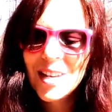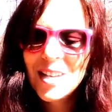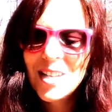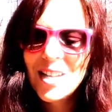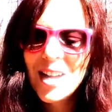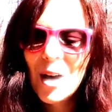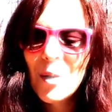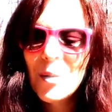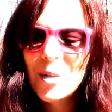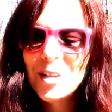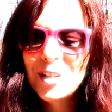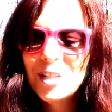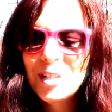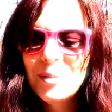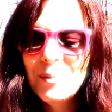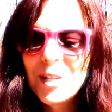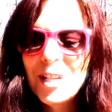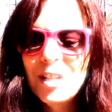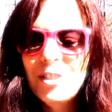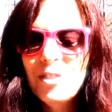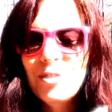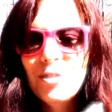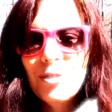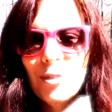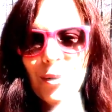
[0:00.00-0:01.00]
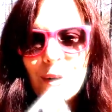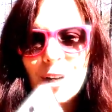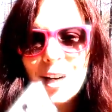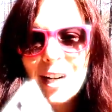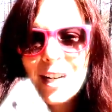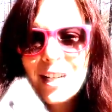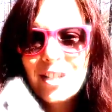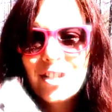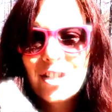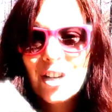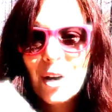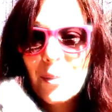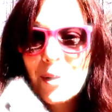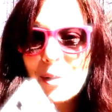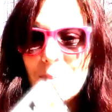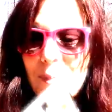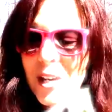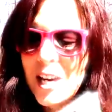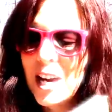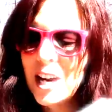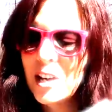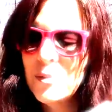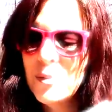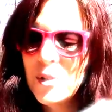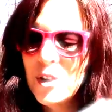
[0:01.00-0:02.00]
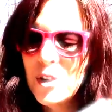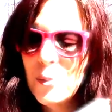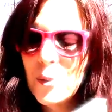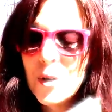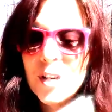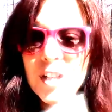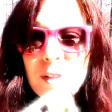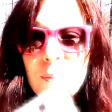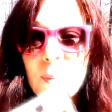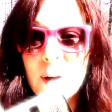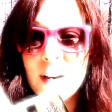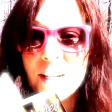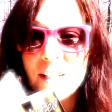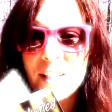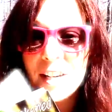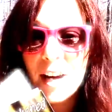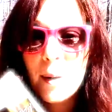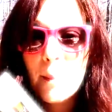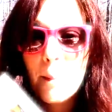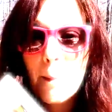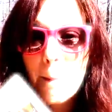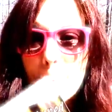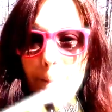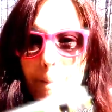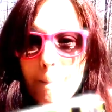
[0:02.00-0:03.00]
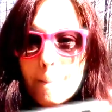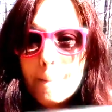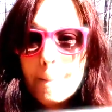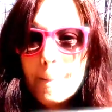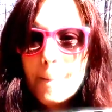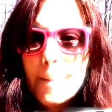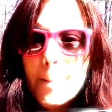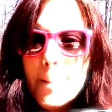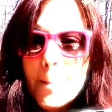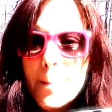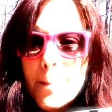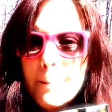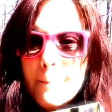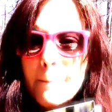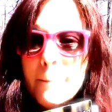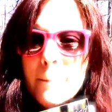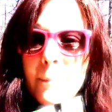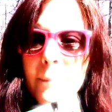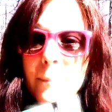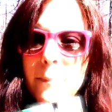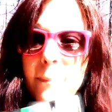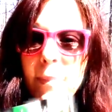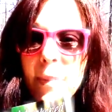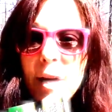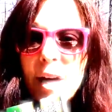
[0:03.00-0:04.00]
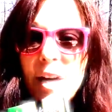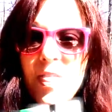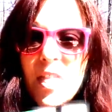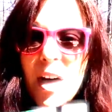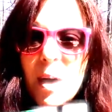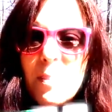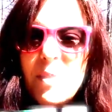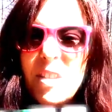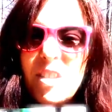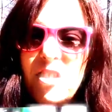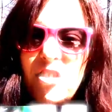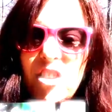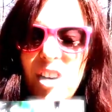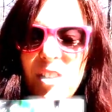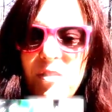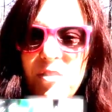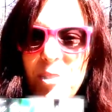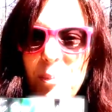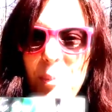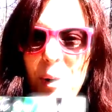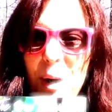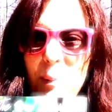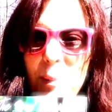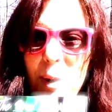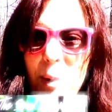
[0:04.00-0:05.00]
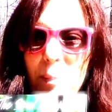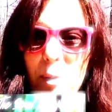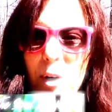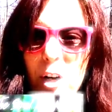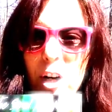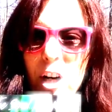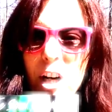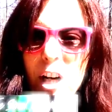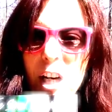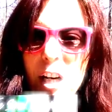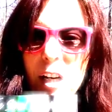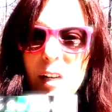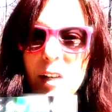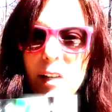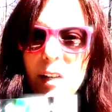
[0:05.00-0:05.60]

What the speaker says: Now on to my story. Shall we begin with Once Upon a Time? And that means you have to buy my book.